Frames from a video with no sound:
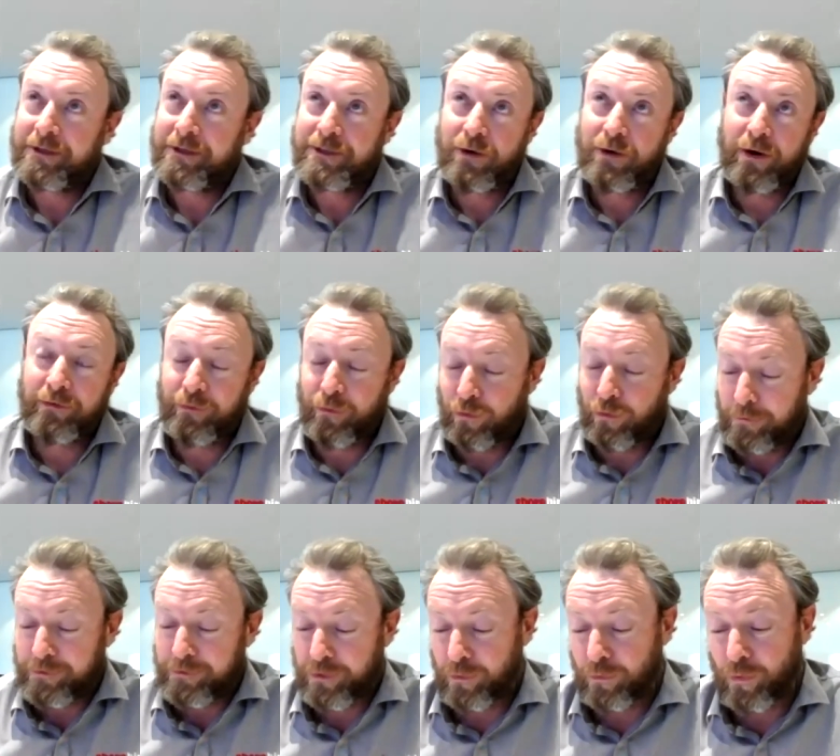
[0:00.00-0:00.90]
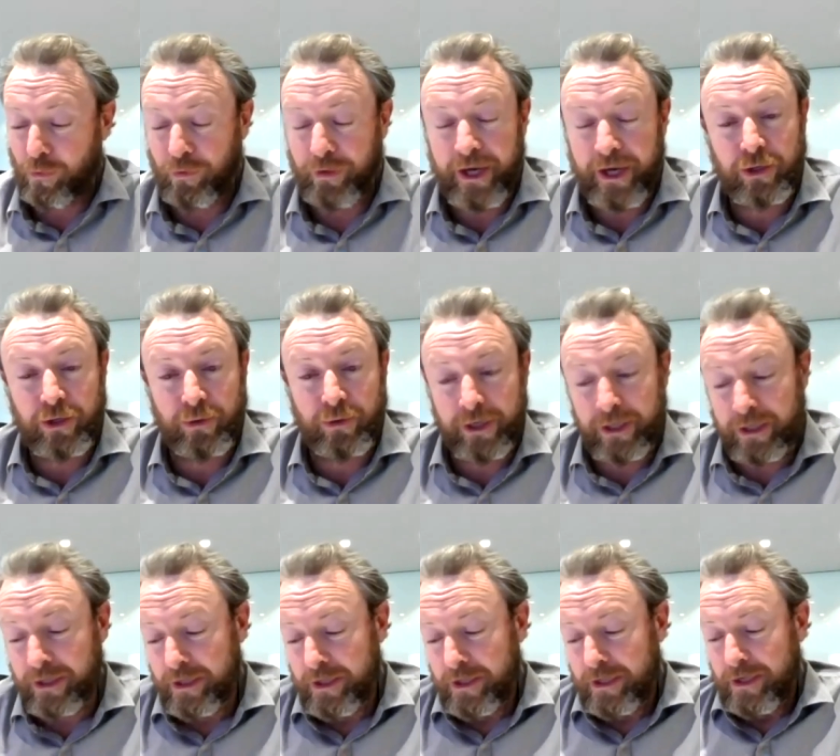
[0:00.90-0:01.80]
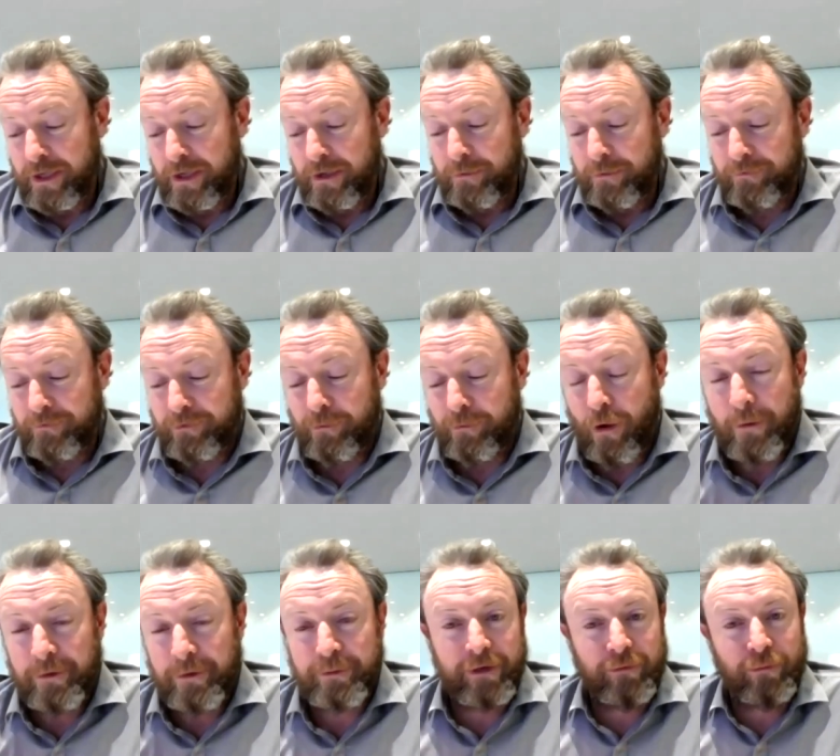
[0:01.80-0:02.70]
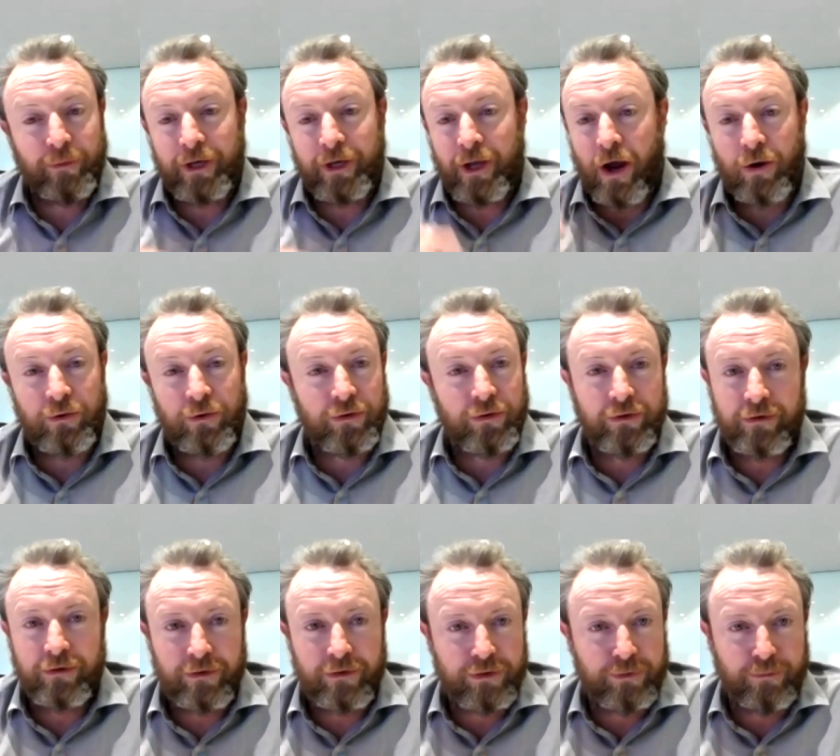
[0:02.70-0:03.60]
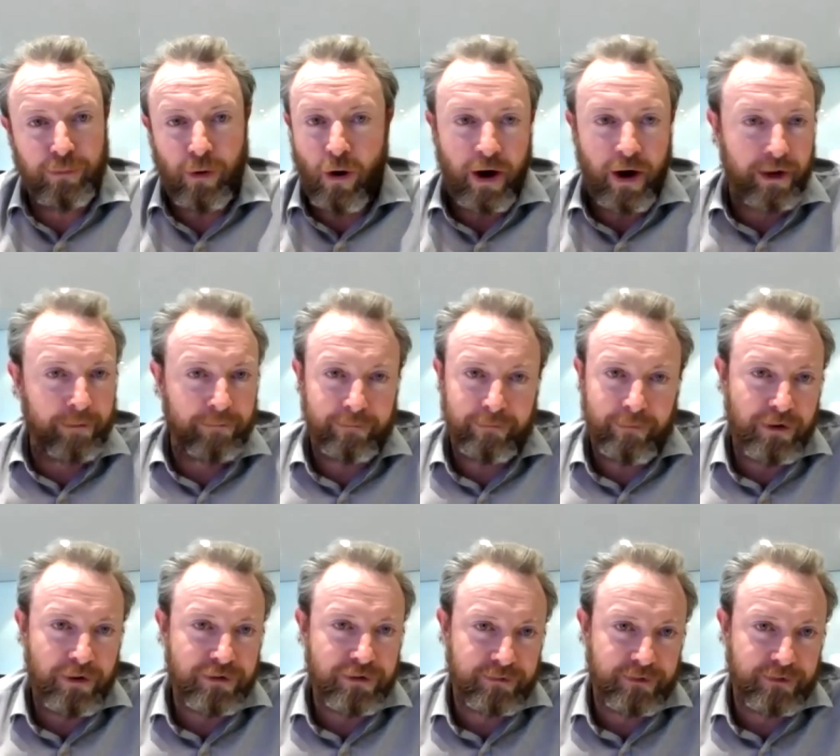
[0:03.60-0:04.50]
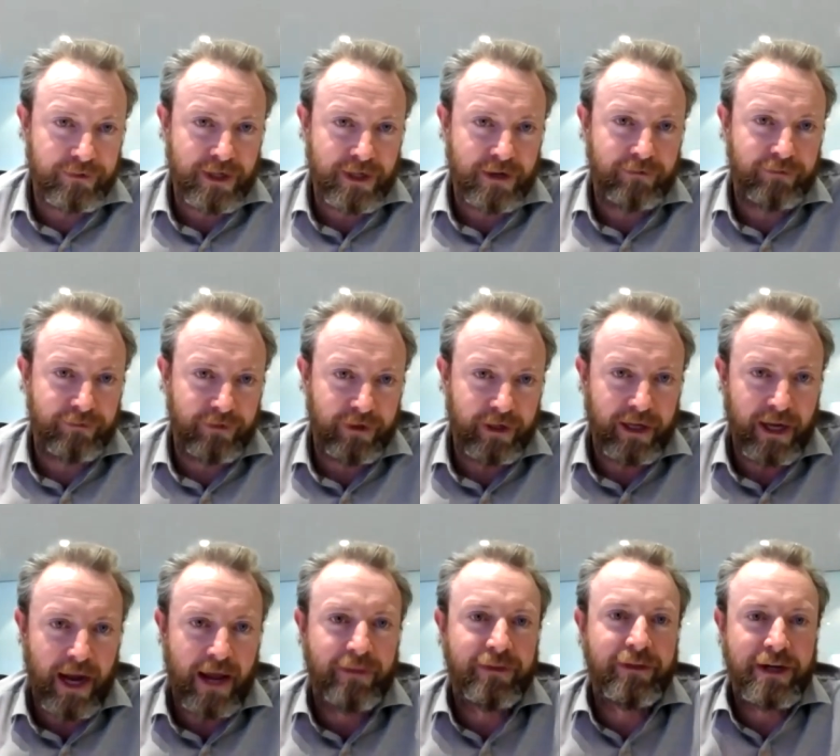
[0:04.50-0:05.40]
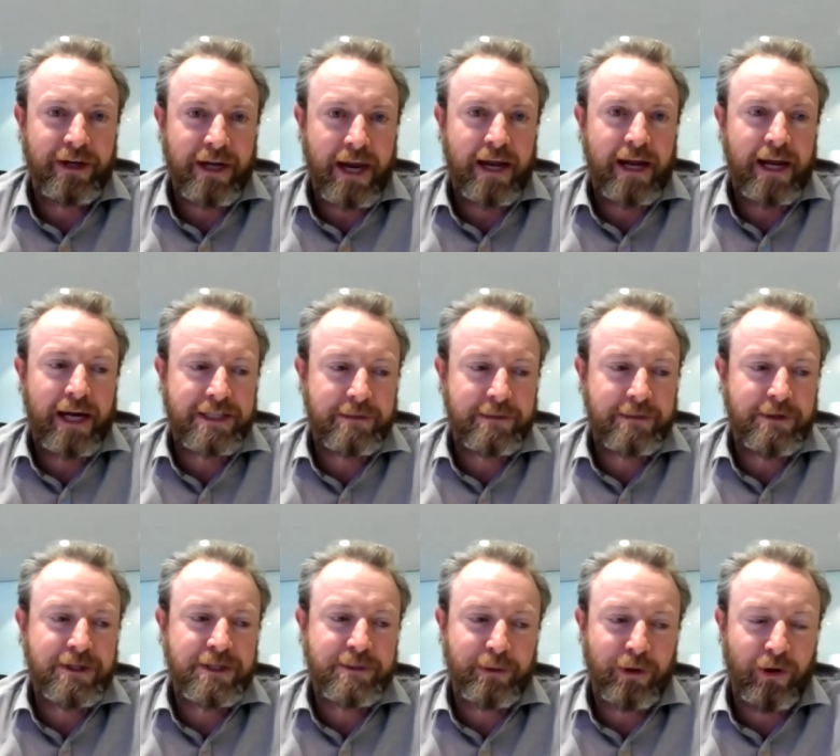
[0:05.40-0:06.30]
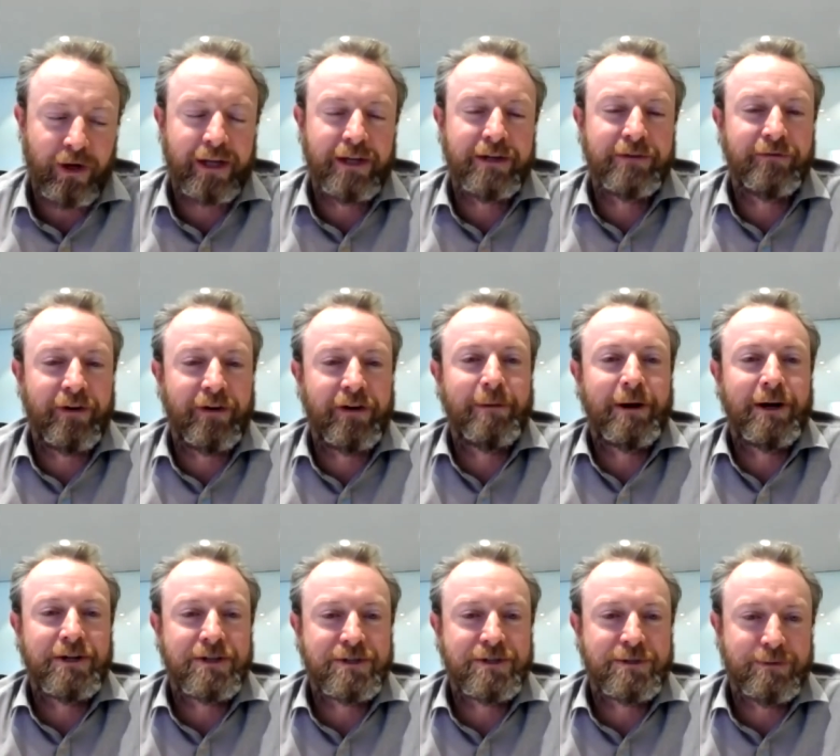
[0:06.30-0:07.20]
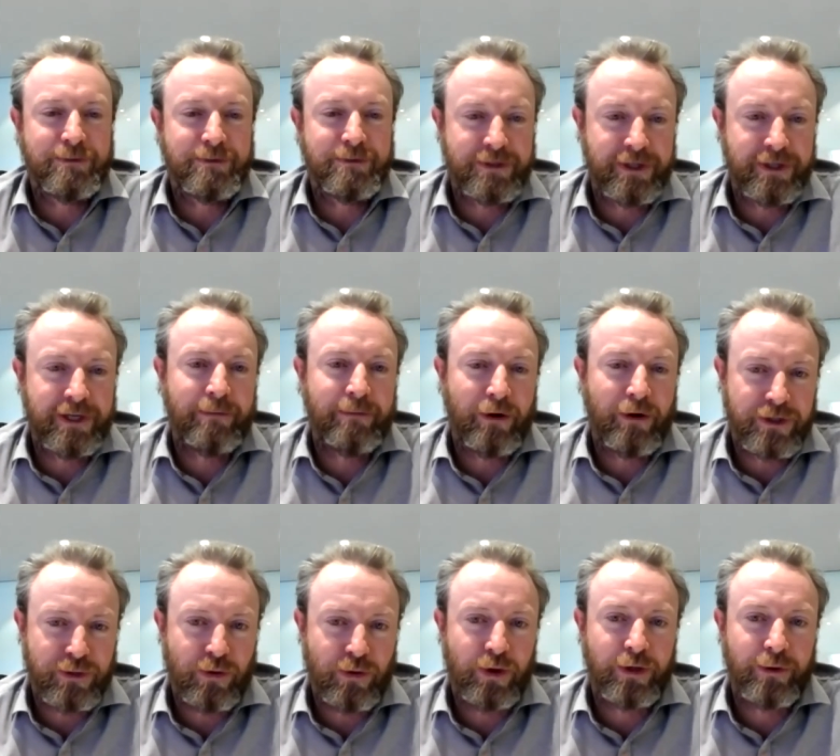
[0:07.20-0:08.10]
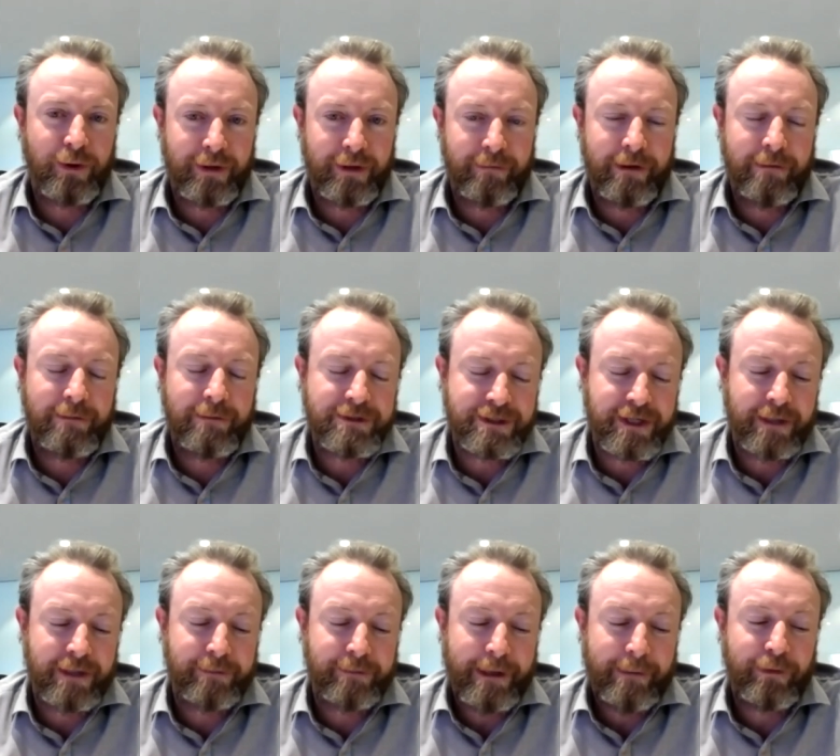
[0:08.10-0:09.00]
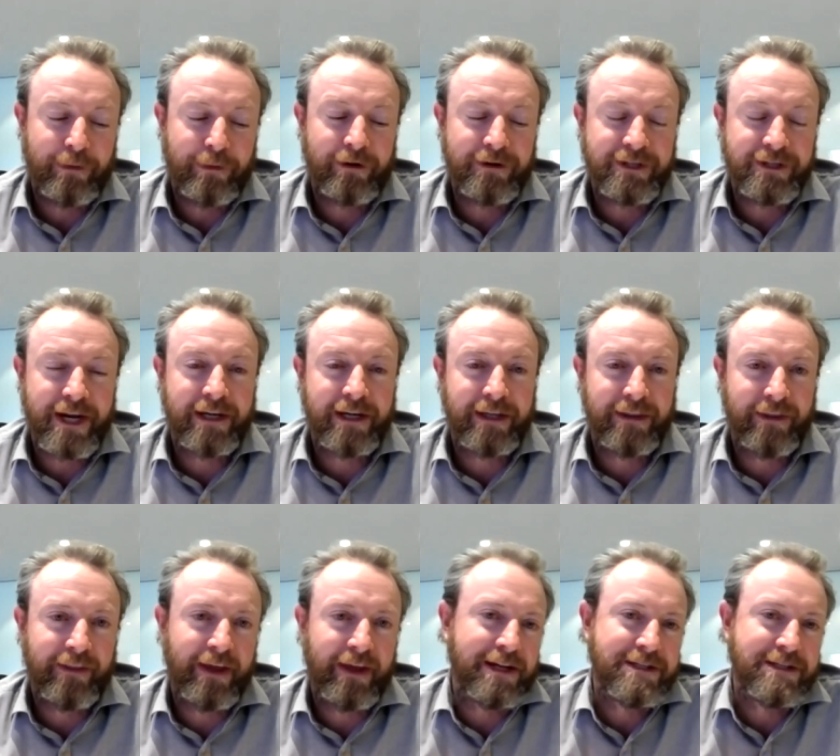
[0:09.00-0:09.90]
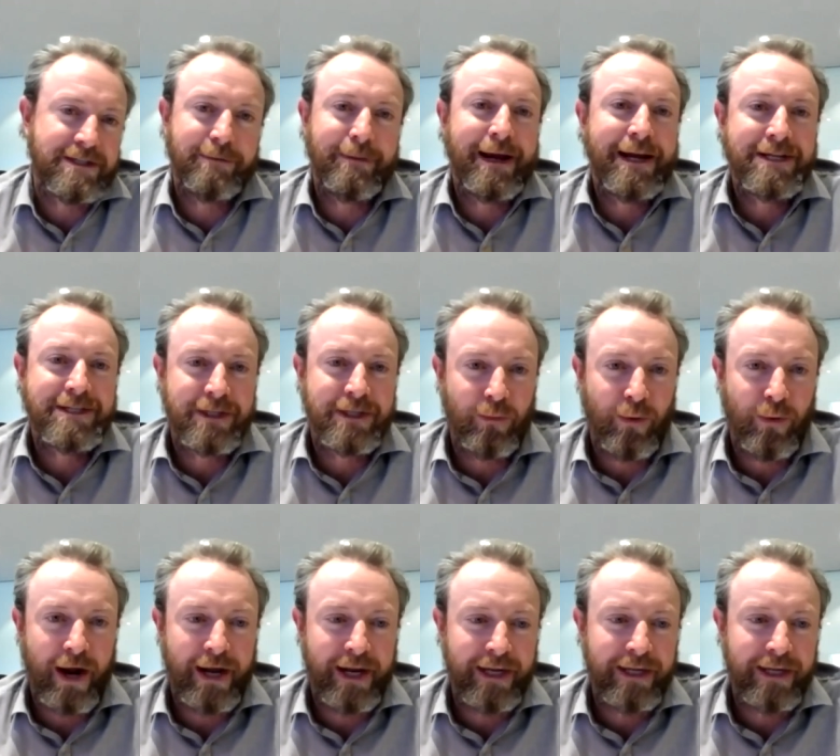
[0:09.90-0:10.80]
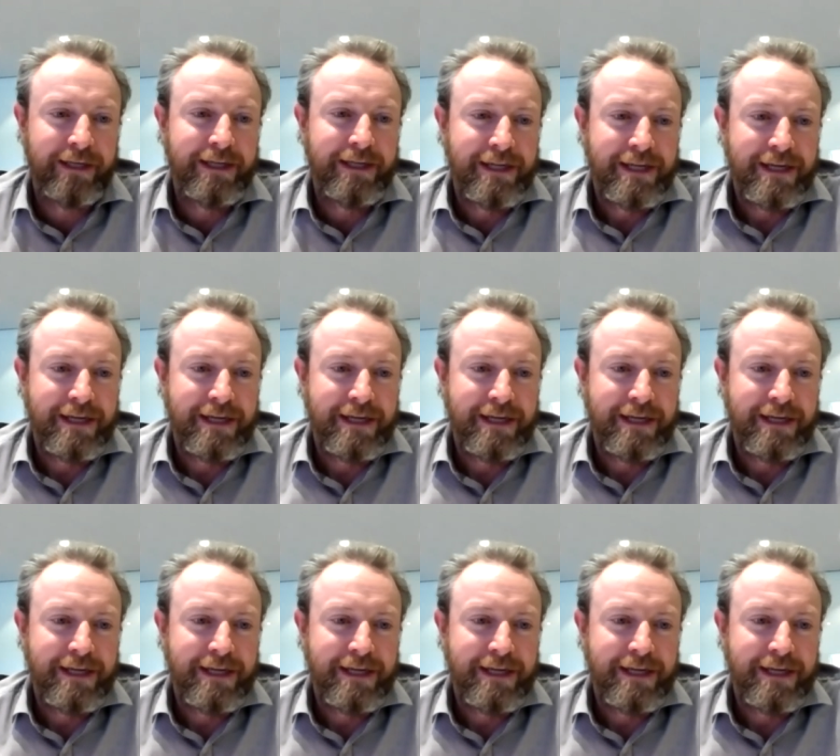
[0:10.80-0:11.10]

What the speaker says: side forums on what they're doing. From my perspective, we don't buy most of the stuff at the exhibitions, but I can very much see by talking to other members and other people that are attending that is an amazing way